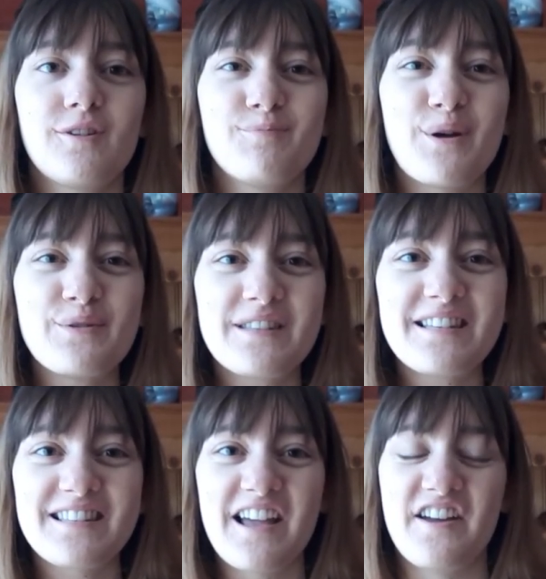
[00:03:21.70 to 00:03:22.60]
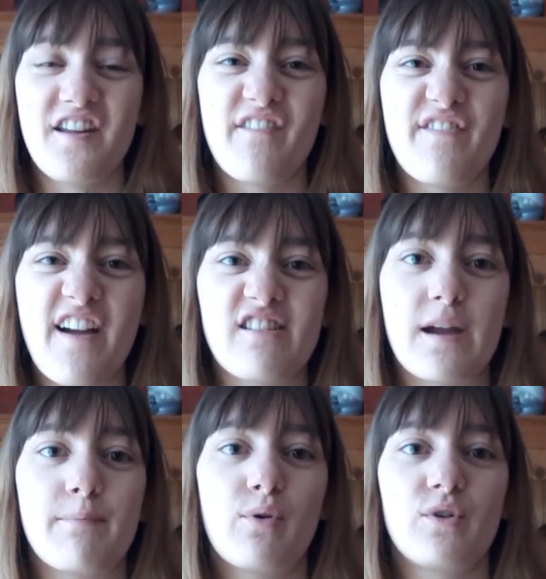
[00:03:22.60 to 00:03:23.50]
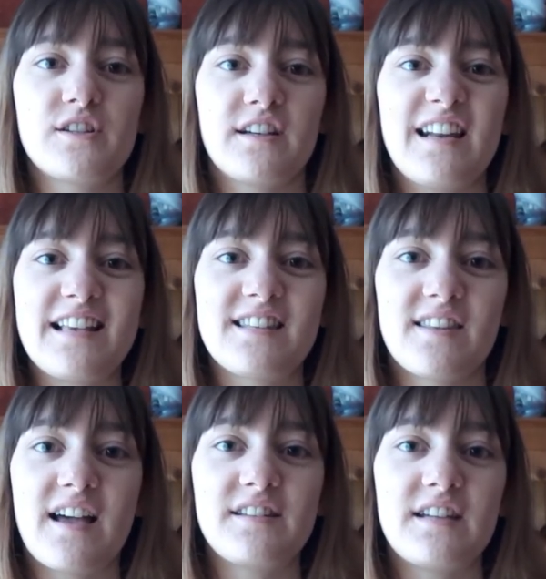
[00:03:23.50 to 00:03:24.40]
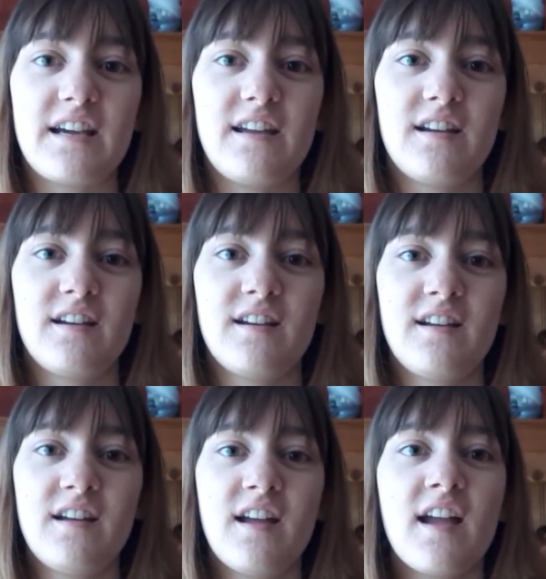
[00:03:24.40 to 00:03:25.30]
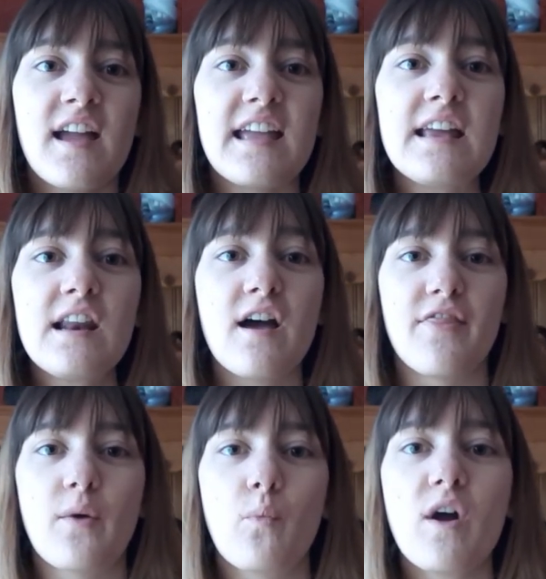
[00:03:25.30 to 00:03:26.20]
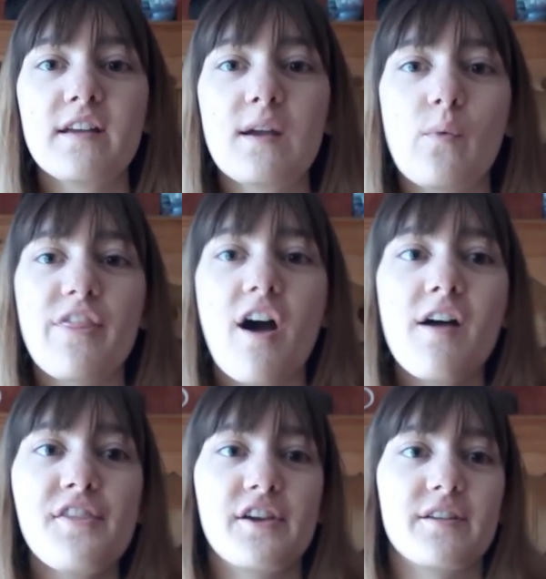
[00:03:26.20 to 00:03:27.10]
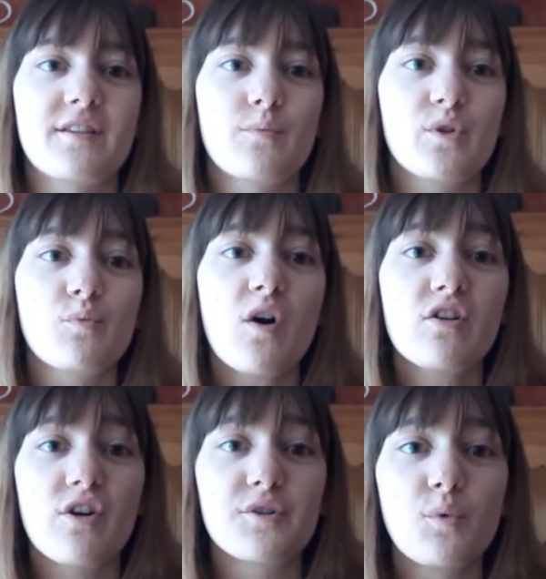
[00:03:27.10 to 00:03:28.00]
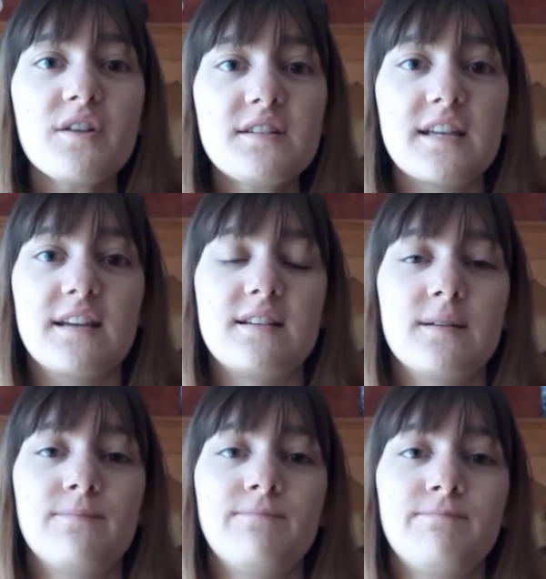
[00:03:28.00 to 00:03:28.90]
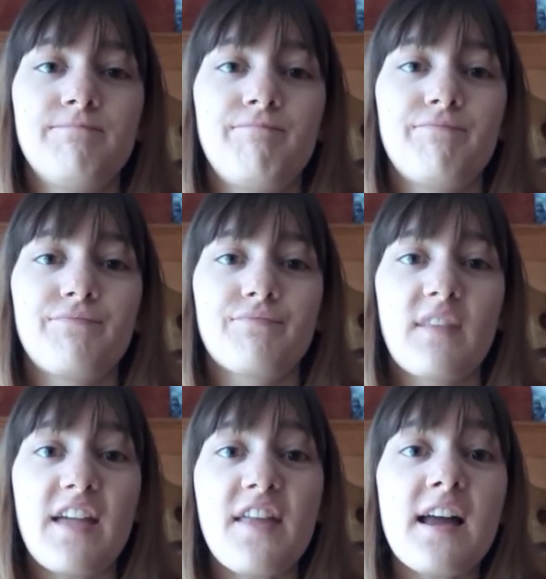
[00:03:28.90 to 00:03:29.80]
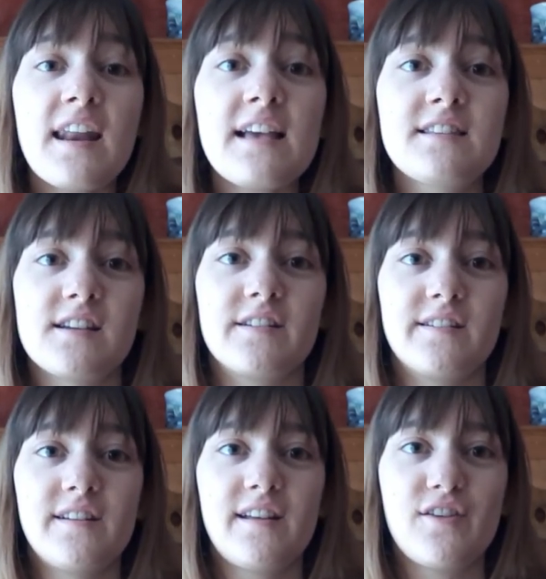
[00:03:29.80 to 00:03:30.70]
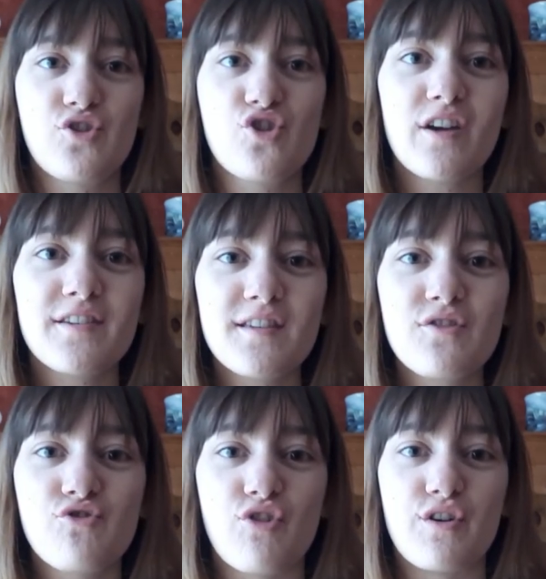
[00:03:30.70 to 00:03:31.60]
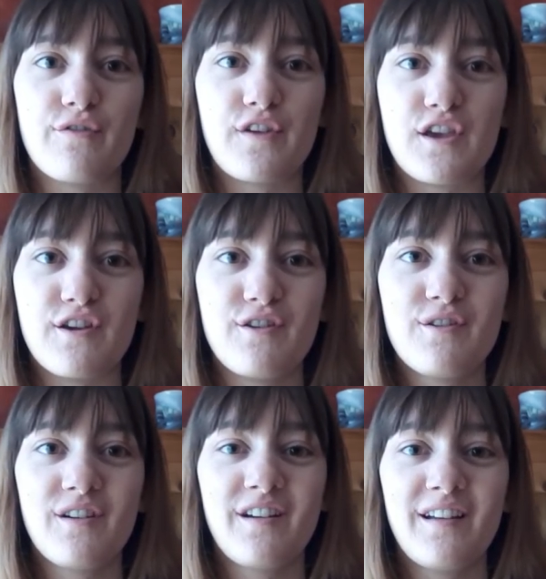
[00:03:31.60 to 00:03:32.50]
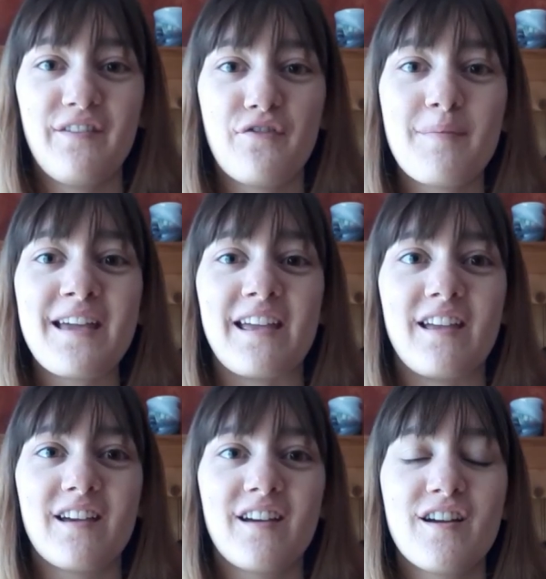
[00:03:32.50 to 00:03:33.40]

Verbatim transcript: Moses learned a very important lesson that day. He learnt that working with others was what God wanted. And that lesson is just as true for you and for me.